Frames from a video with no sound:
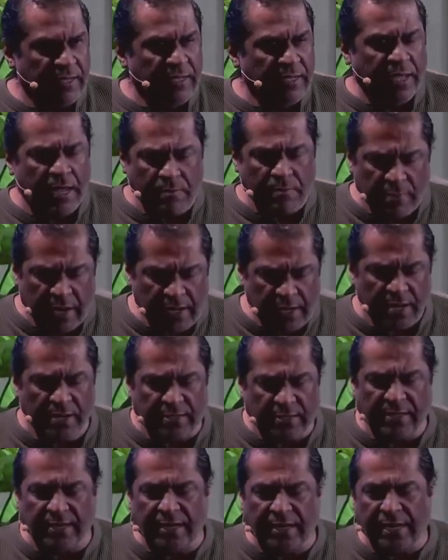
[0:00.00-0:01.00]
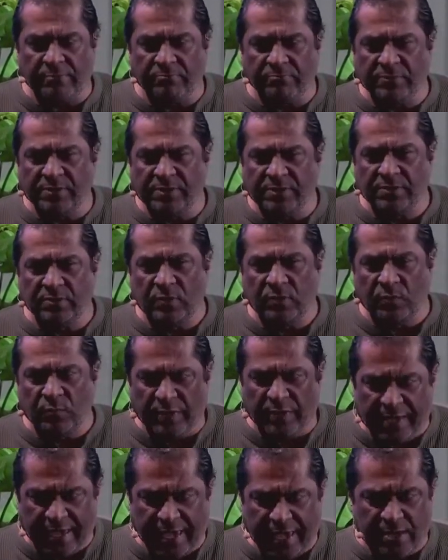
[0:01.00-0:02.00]
And many a times, we
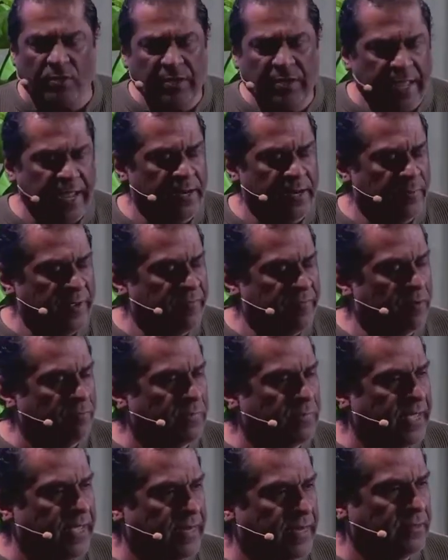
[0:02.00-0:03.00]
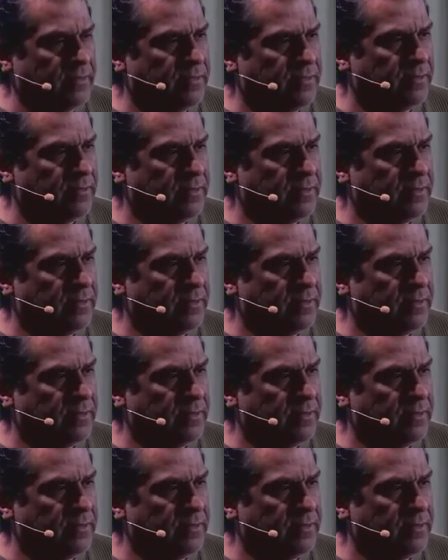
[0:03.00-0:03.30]
cannot get away from that.